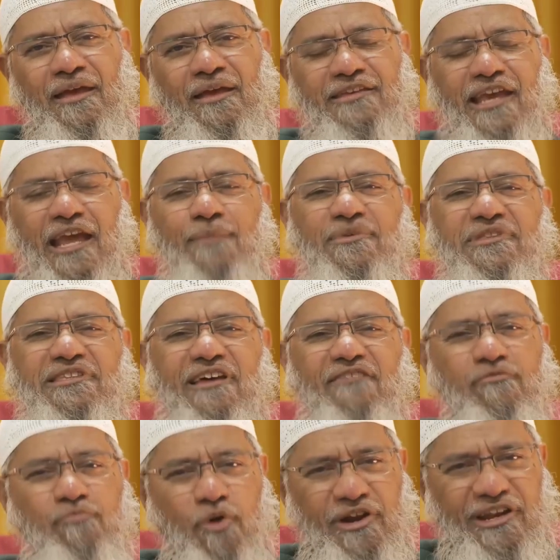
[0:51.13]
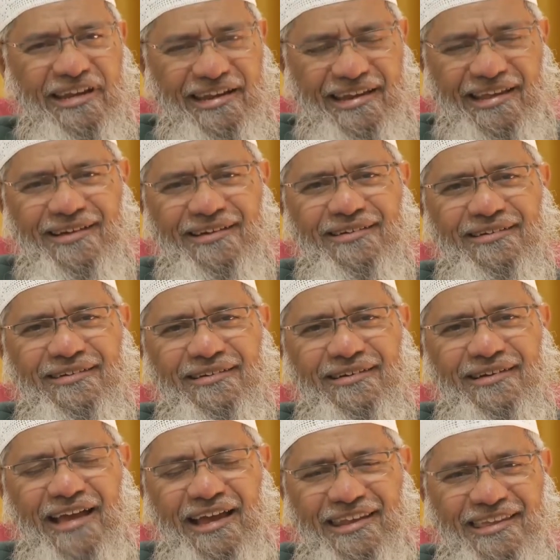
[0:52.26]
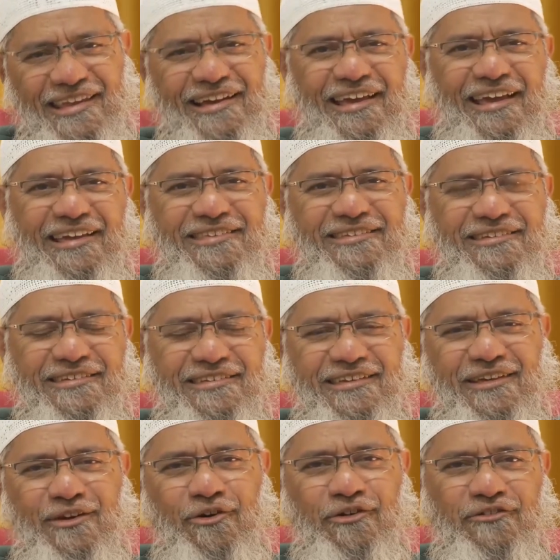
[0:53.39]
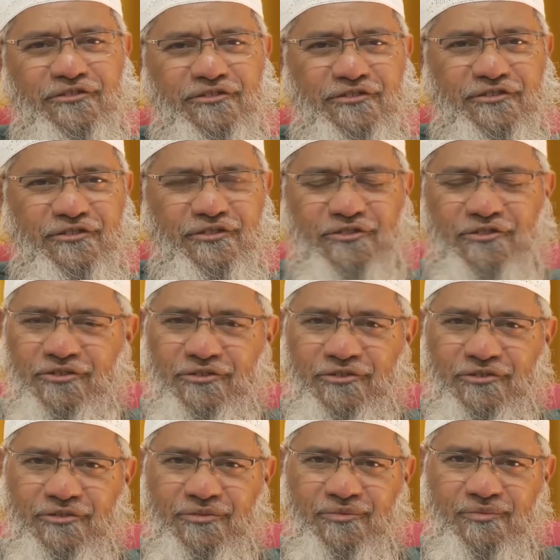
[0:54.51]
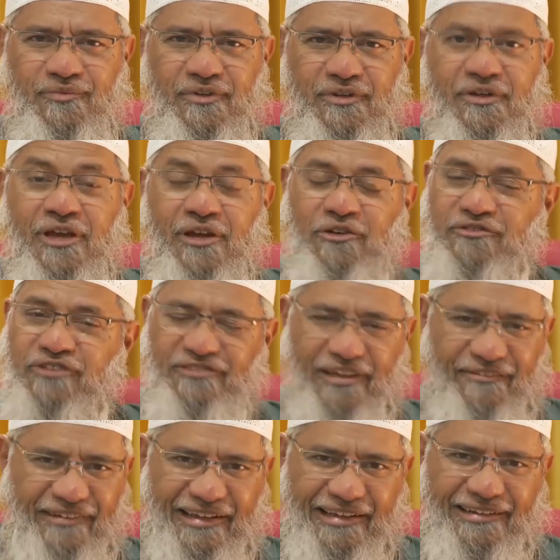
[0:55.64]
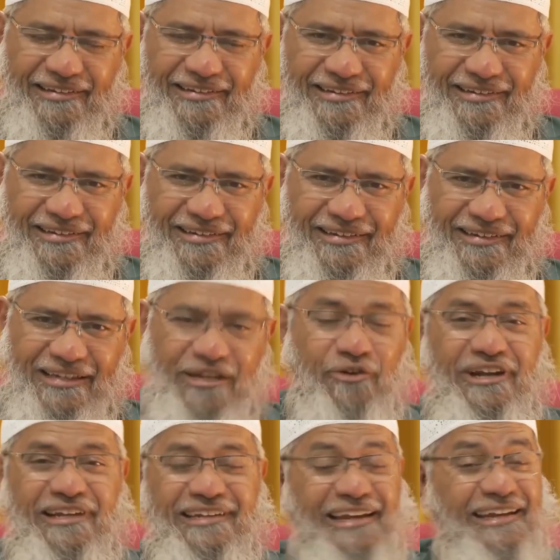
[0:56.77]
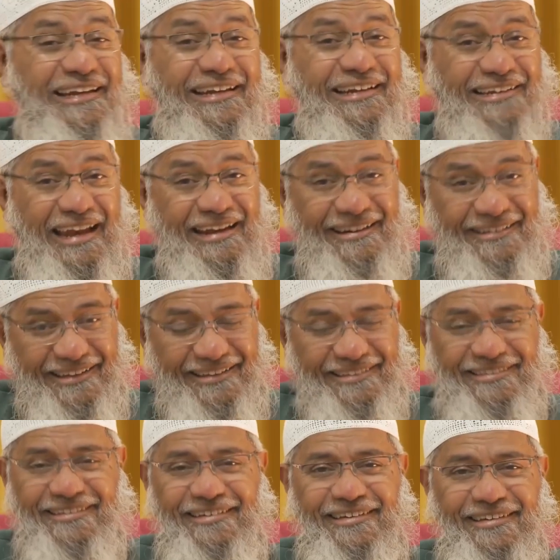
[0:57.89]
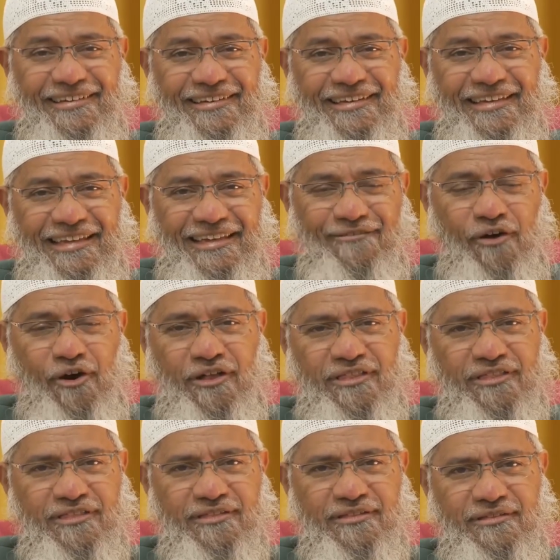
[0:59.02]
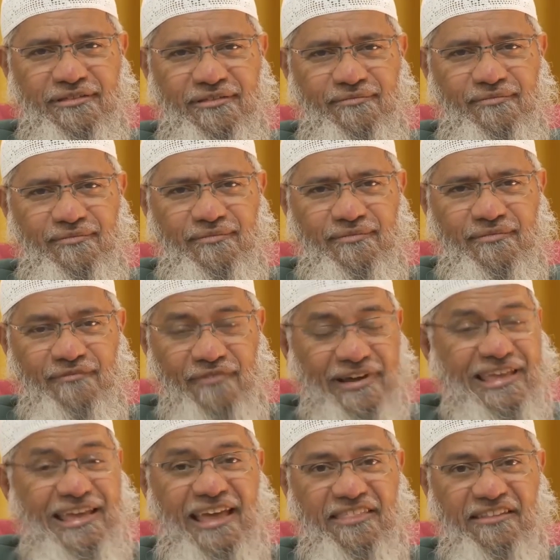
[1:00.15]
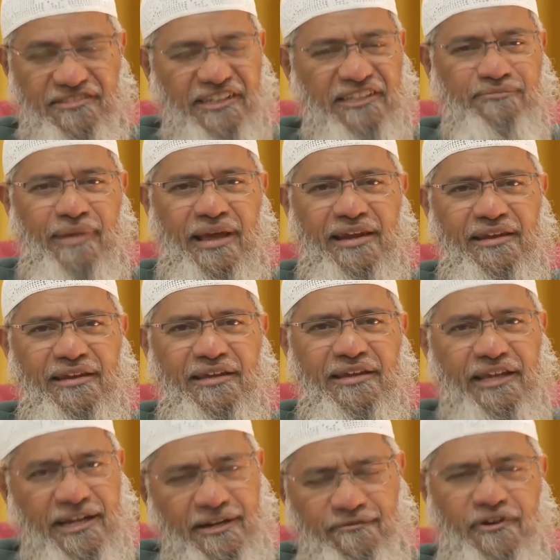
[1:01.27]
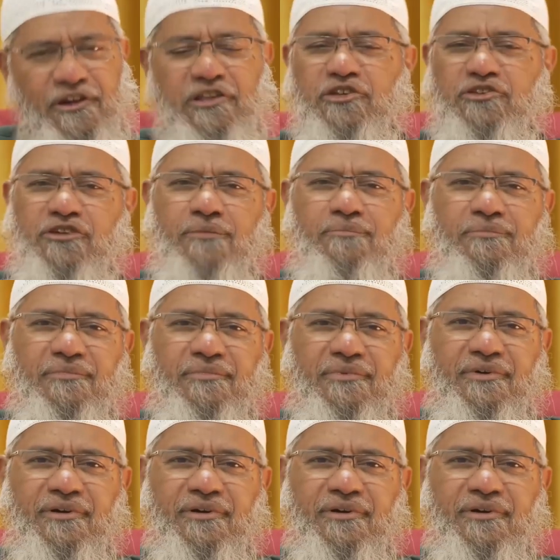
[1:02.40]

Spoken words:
Sheikh Ahmed Didat was born in India. At a young age, he goes to South Africa. He only studied to standard 6. He was working as a salesman in a furniture shop.